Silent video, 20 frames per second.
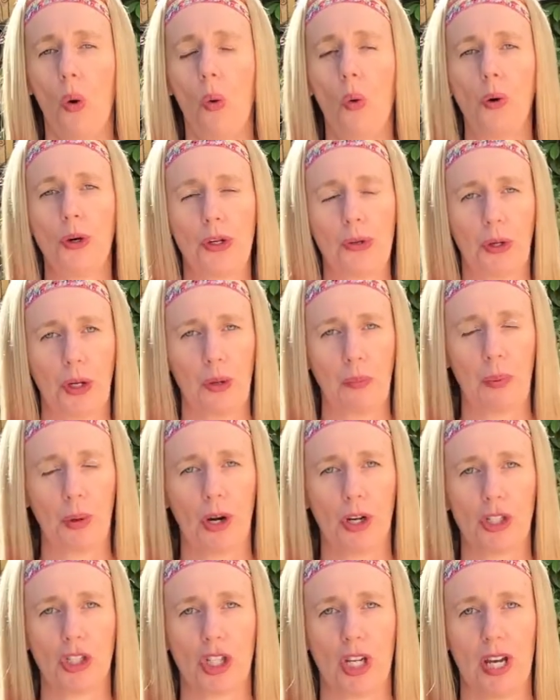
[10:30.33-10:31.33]
or you can
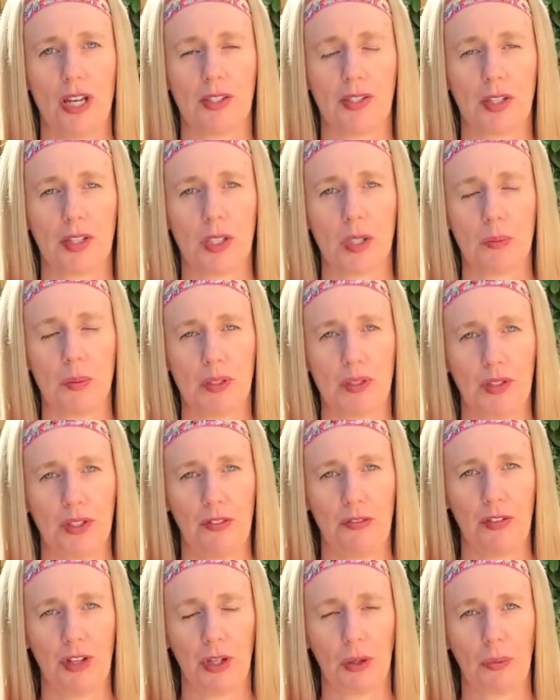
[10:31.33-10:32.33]
purchase a
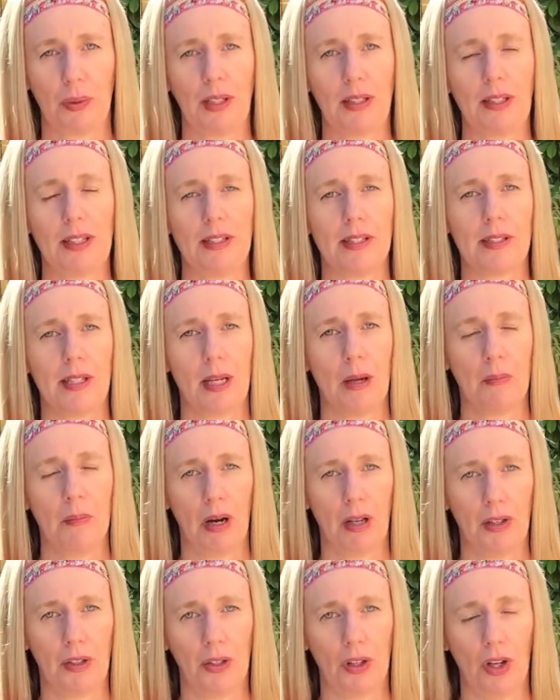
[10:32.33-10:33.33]
specific releasing
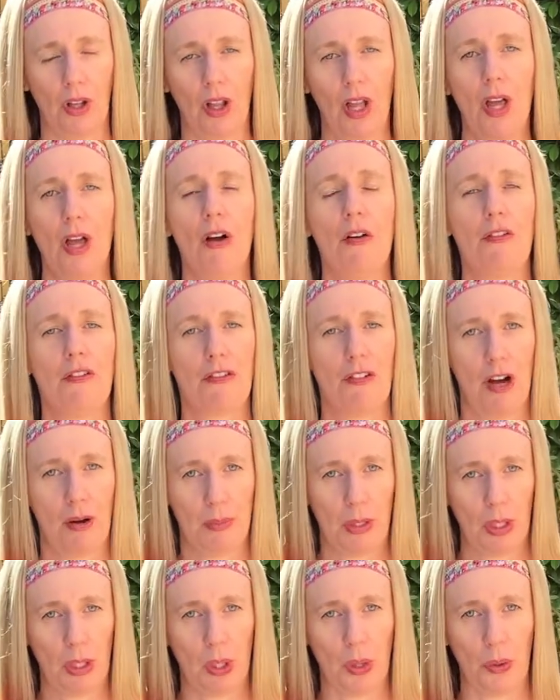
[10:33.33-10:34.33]
bundle
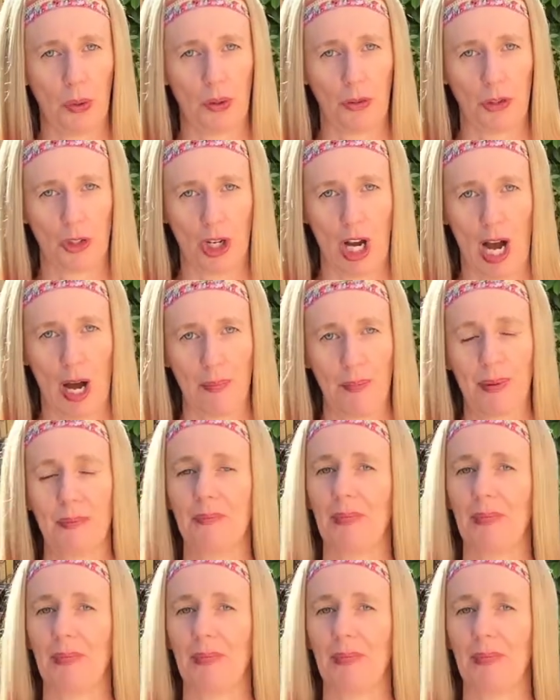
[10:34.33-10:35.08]
from a local shop.